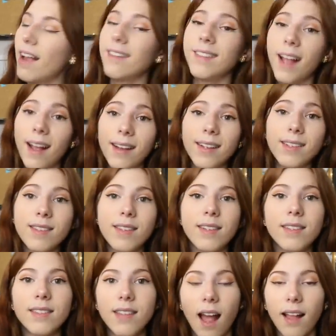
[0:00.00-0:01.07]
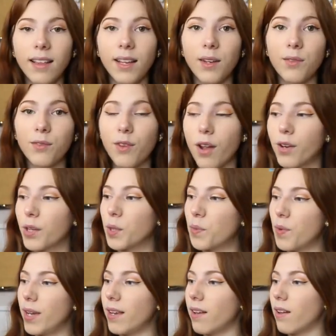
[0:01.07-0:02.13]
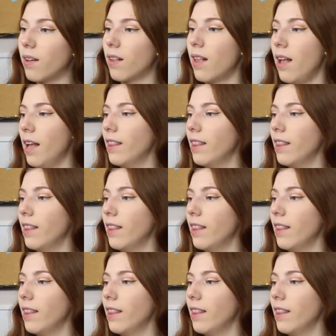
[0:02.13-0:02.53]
and that is the Silent Runner wheel.